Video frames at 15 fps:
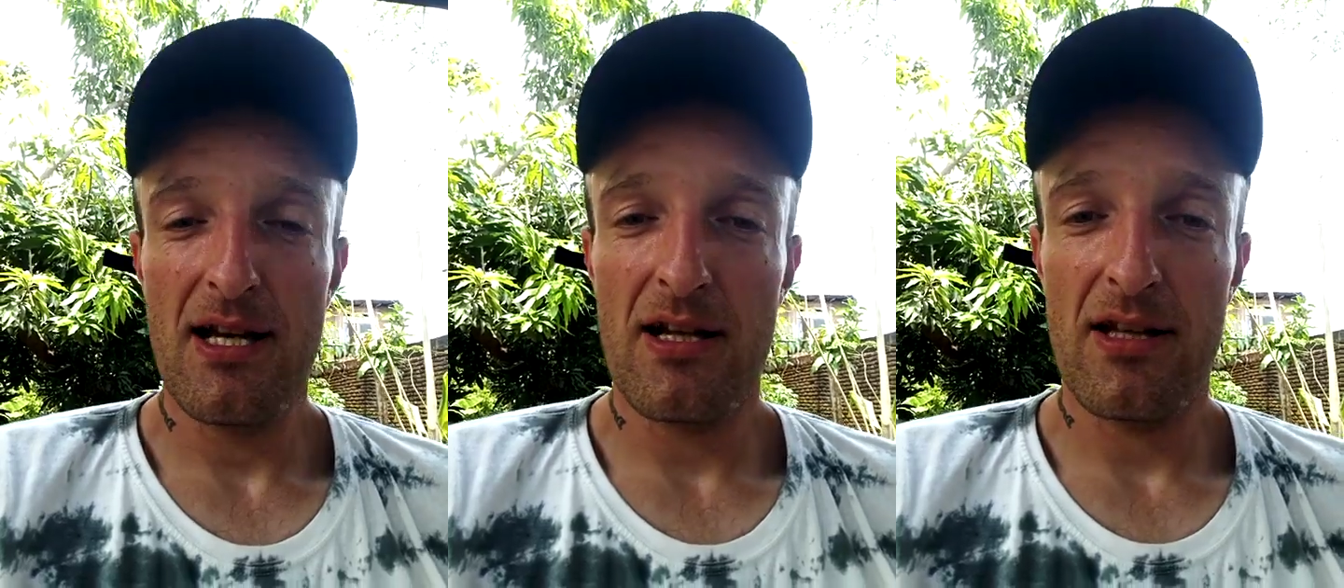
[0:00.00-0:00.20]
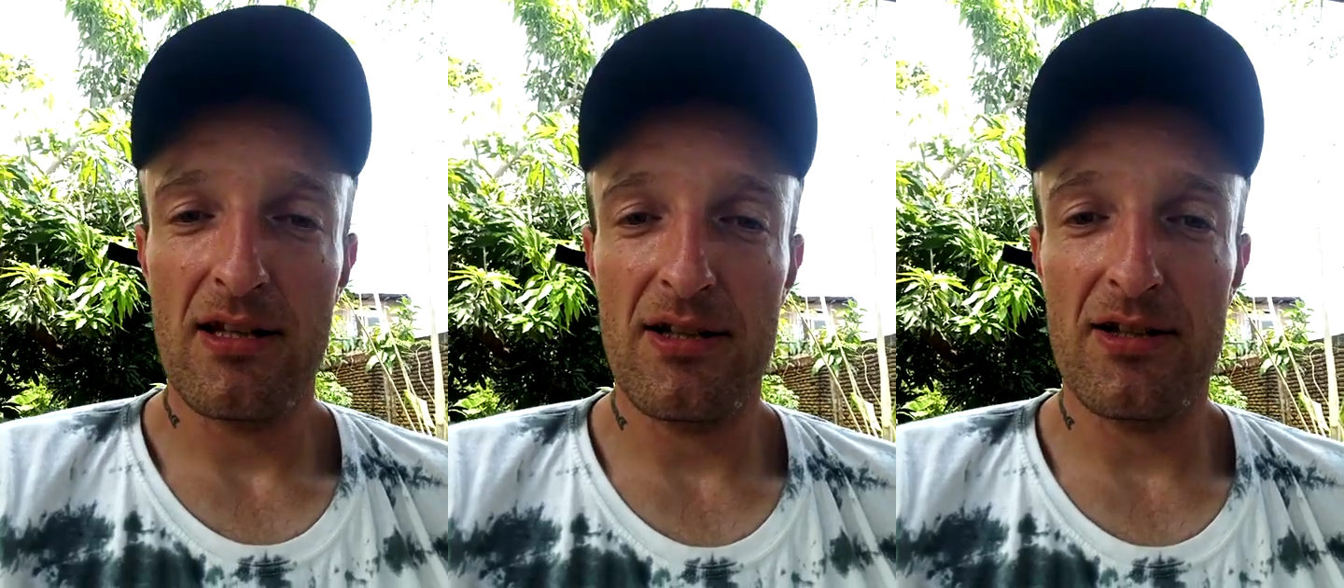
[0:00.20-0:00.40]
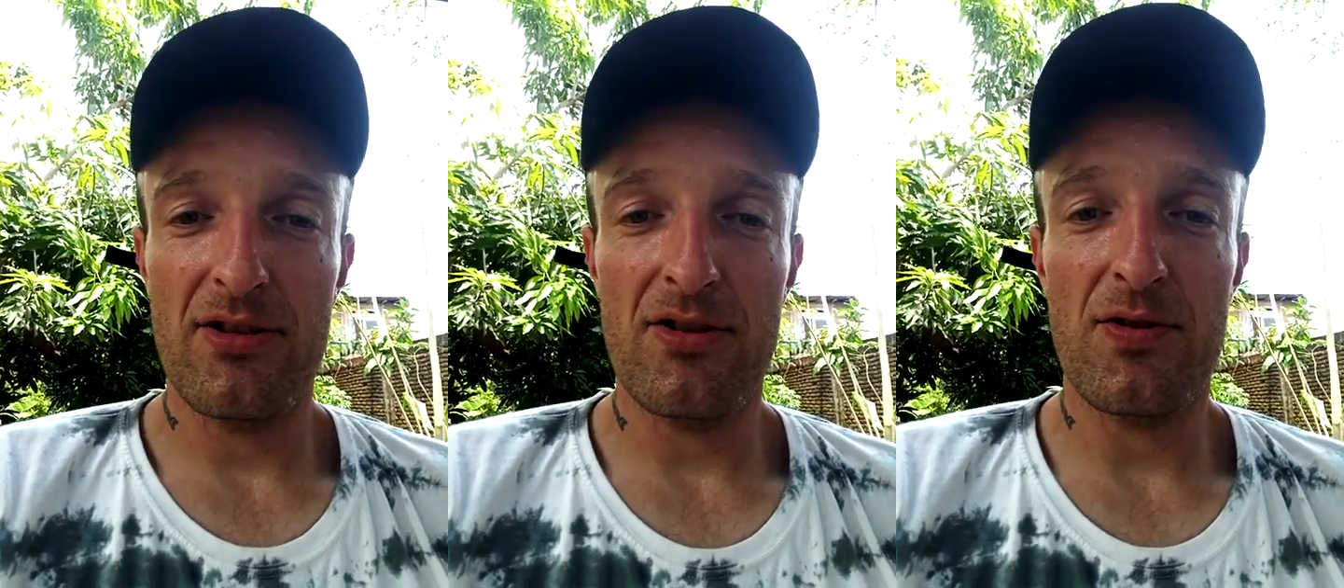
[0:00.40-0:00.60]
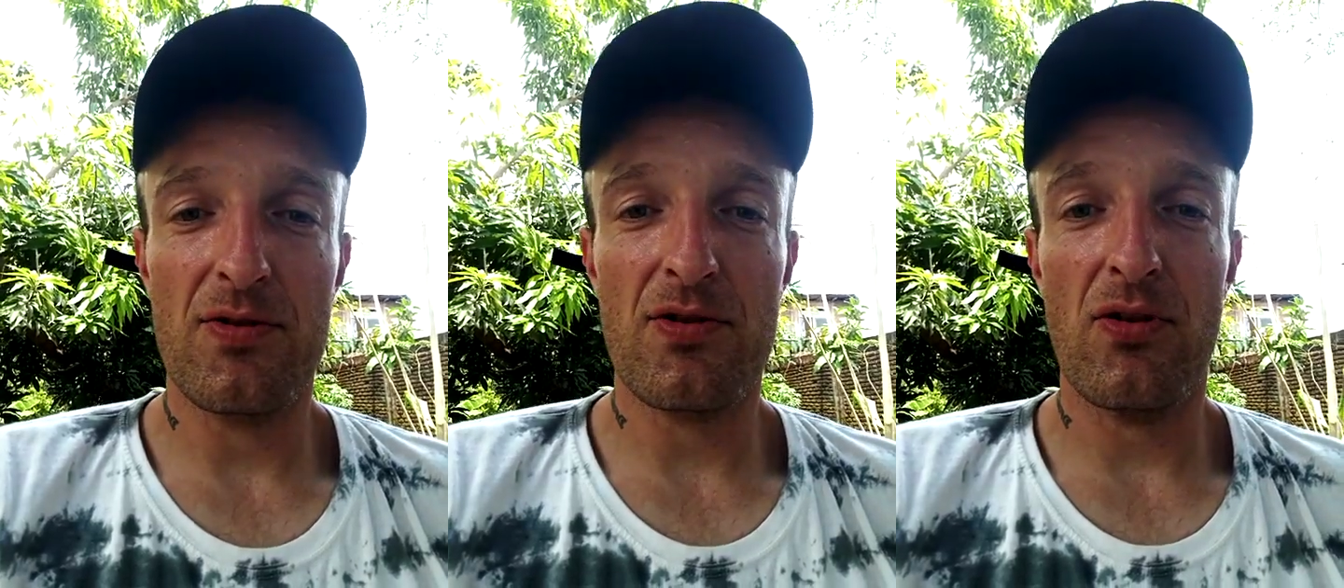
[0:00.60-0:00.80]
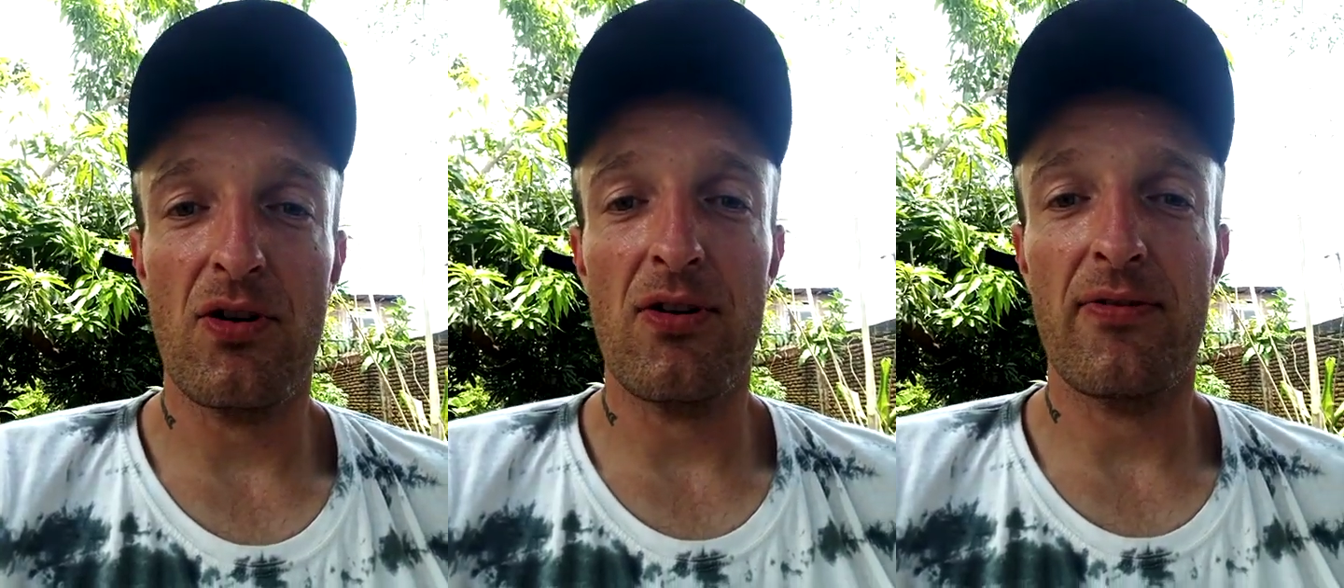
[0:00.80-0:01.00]
learning new
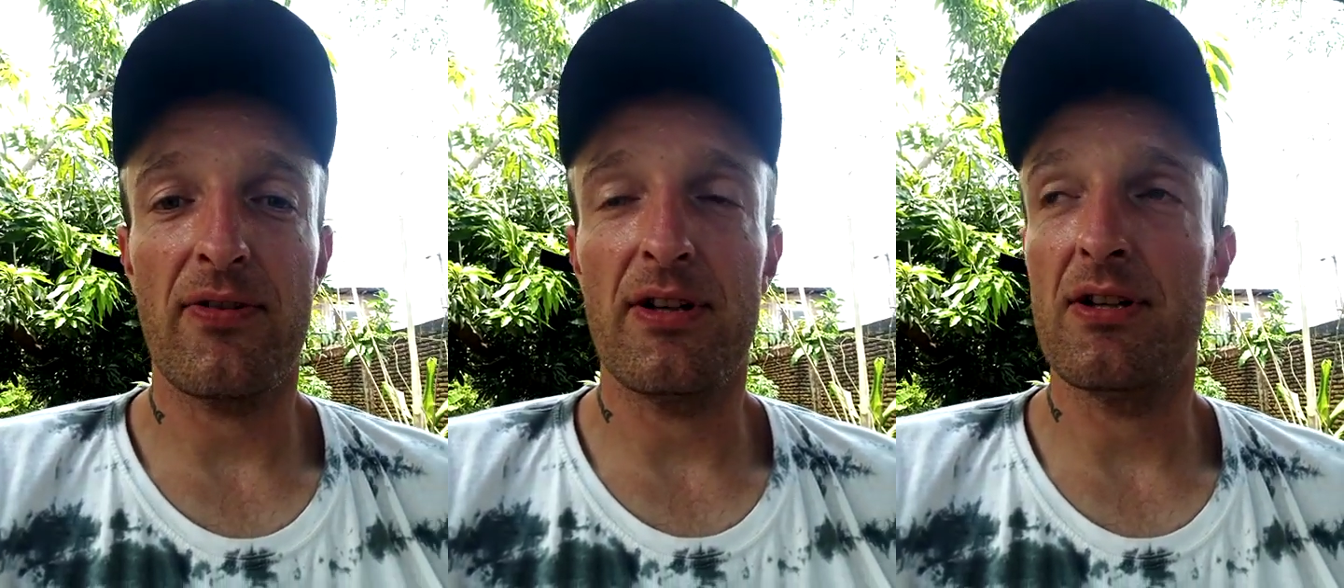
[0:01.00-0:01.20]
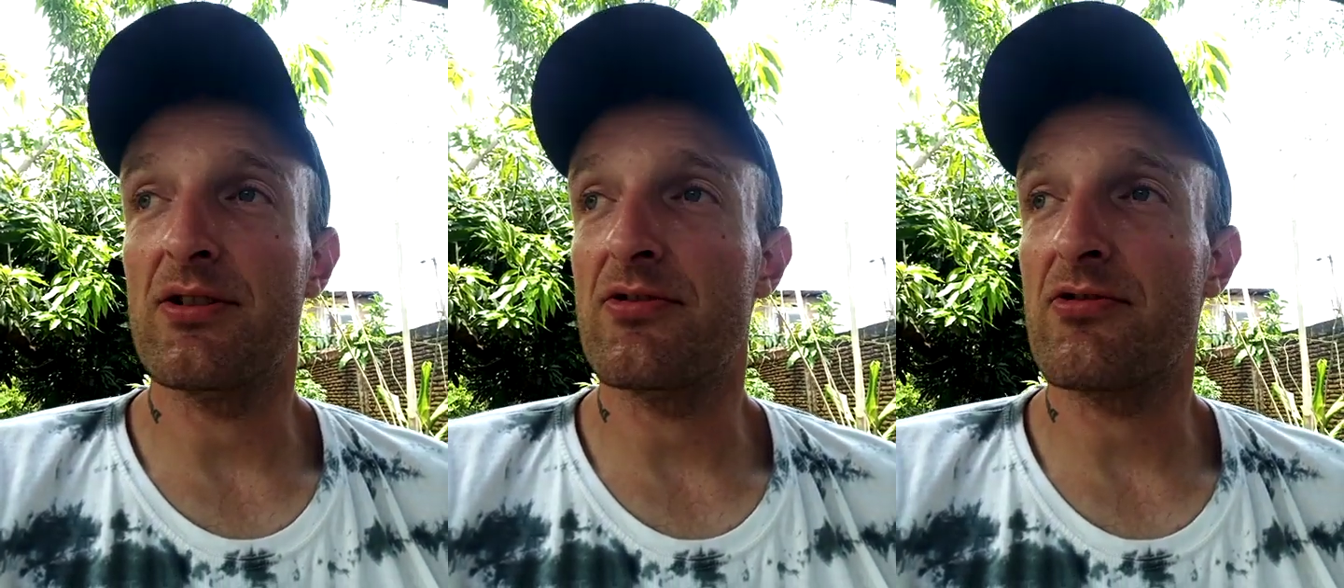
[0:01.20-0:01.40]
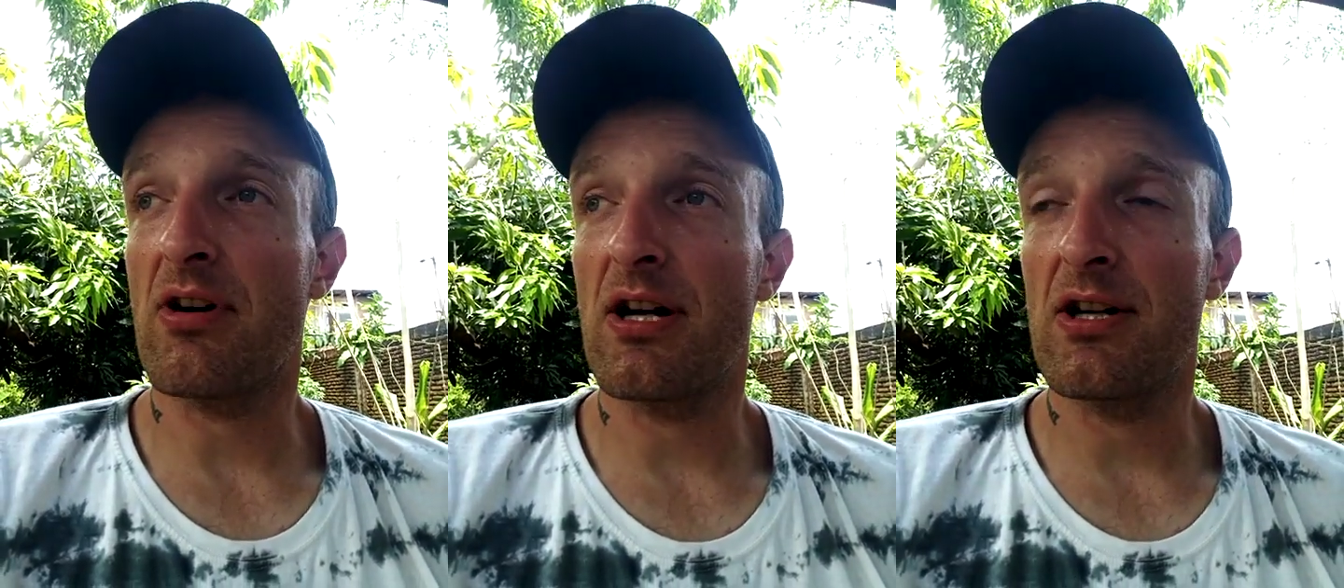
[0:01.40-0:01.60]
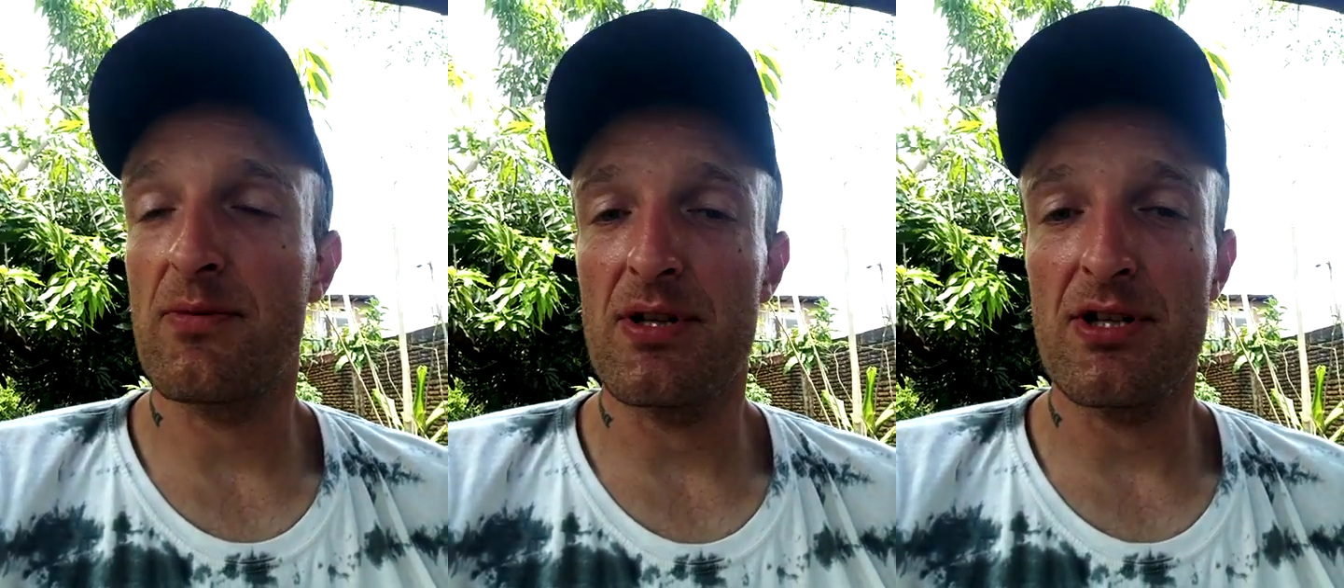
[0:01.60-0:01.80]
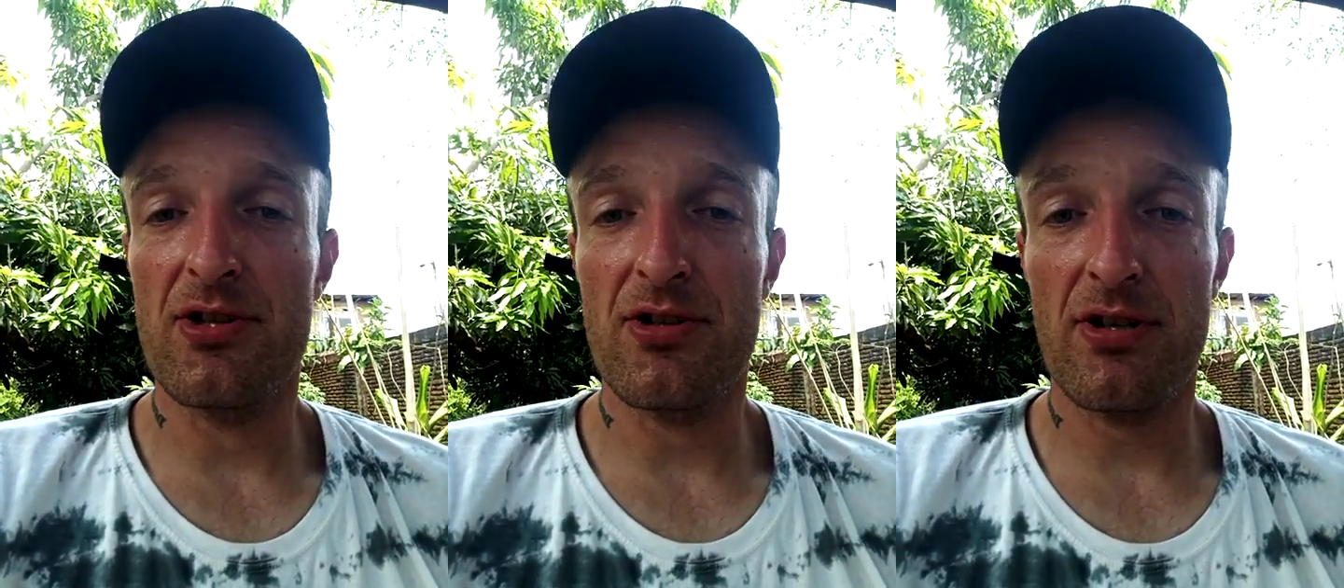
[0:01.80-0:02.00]
stuff and trying to
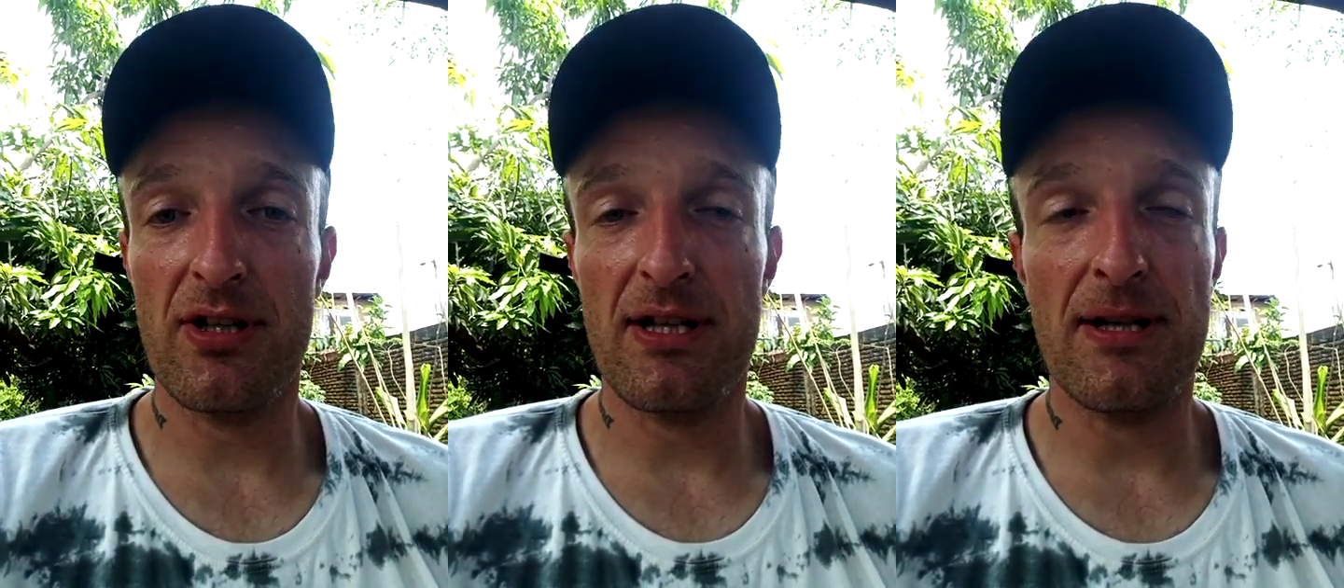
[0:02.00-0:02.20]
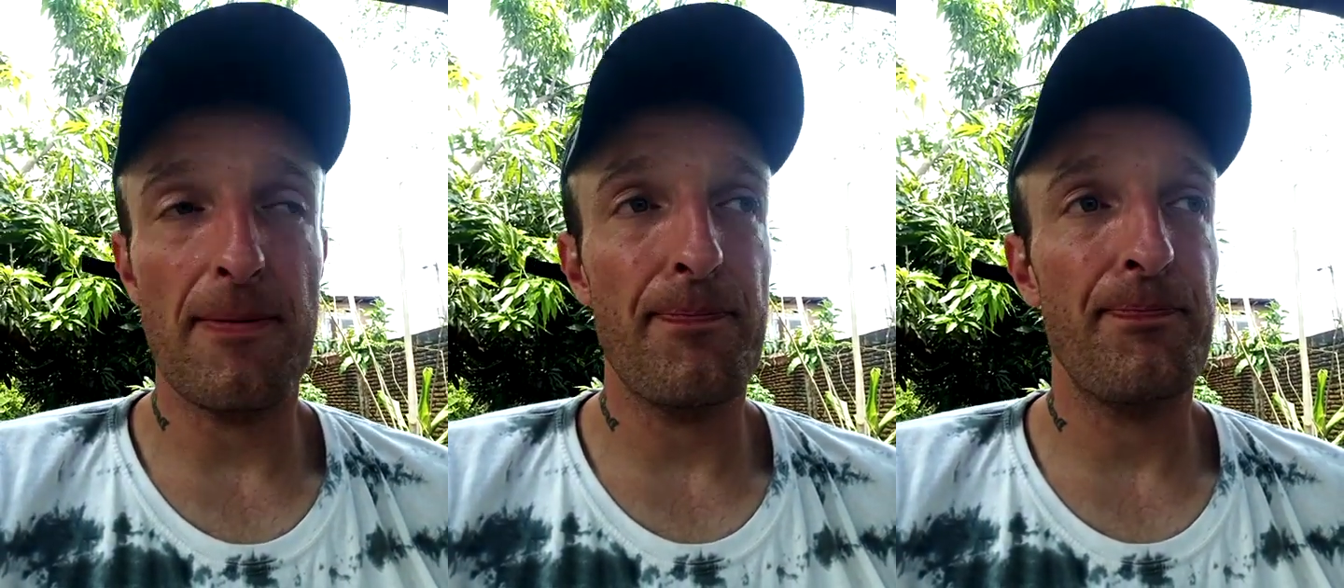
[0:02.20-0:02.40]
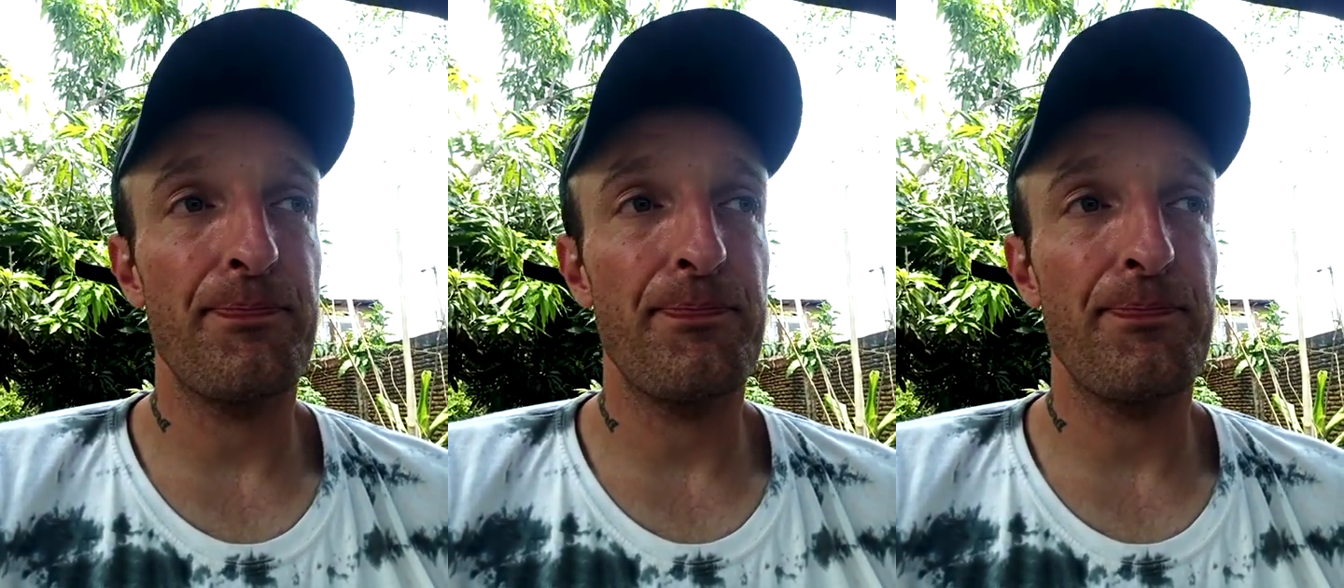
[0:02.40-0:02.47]
enjoy it.